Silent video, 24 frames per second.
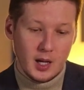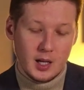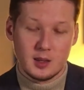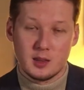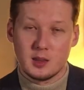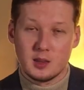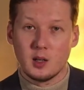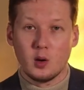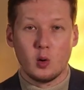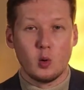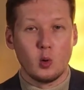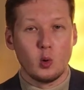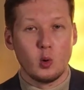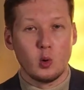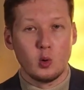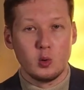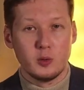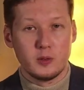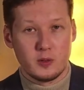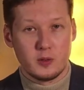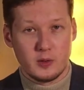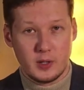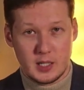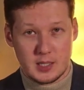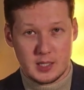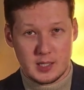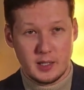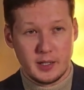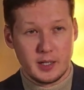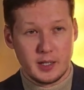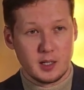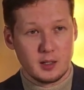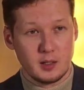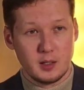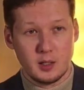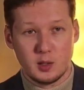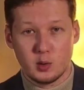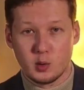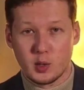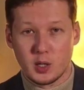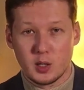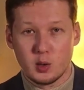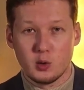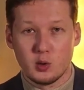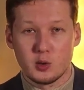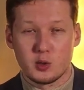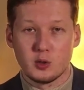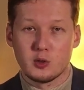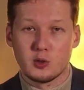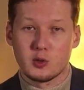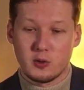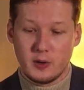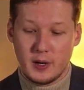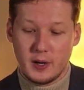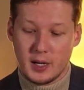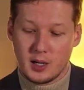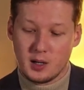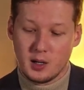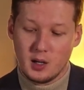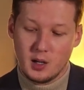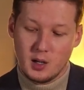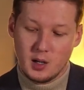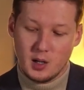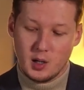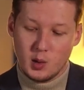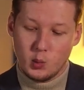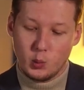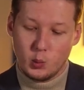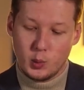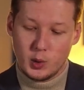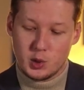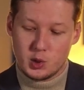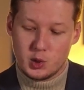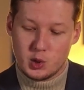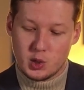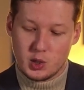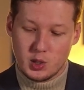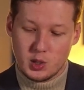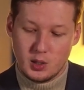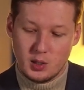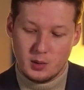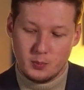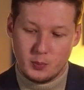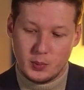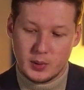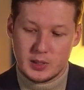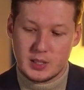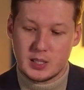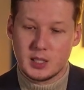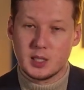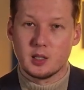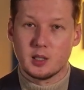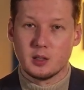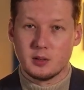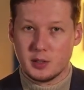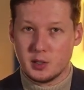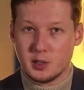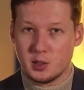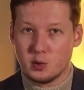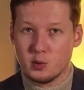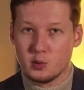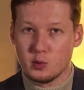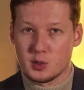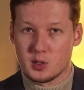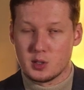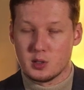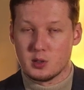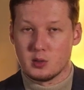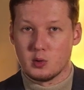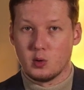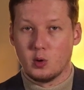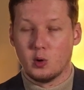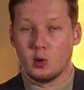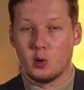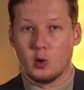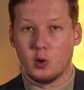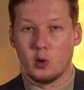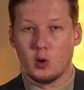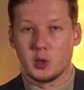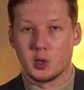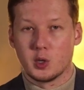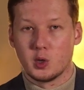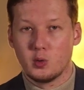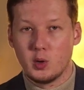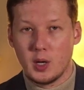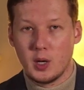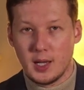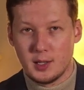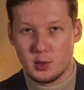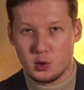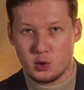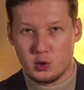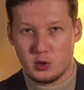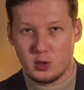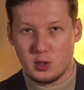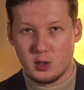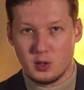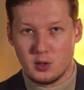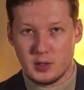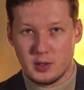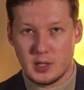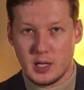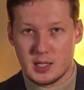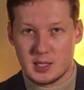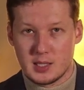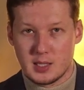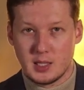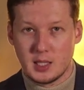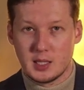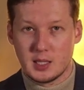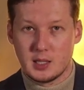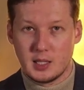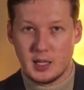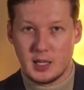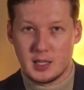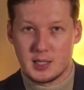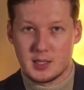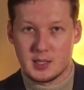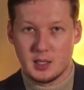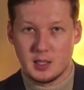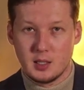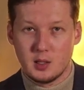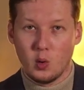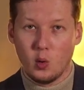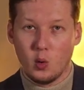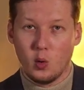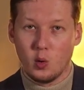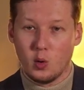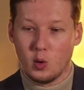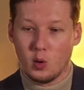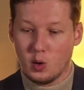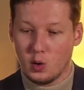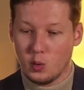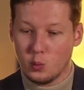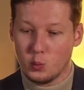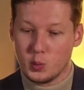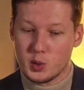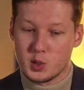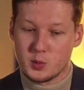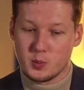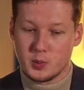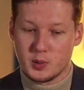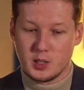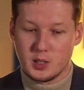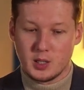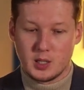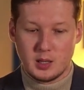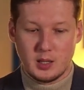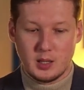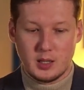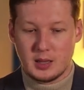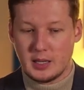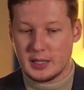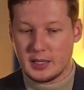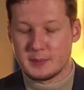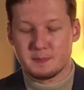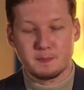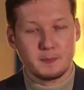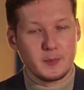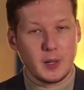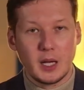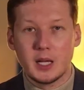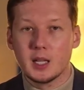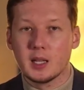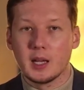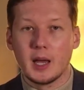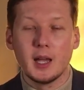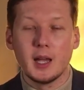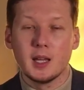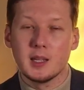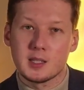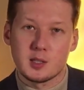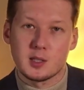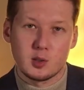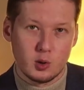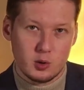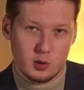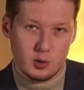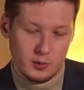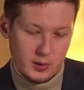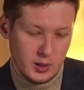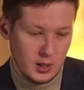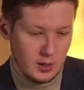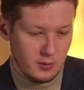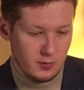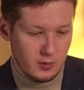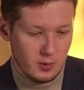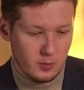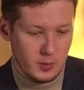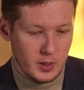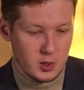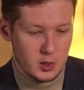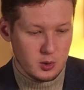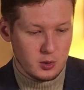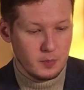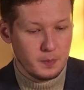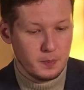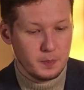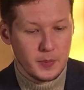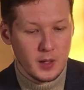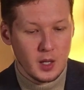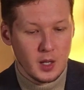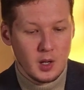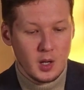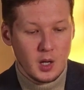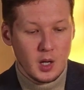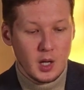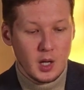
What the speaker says: And all the rest, like you can also track which particular user or QA engineer does that testing, or which particular, like any sort of the information.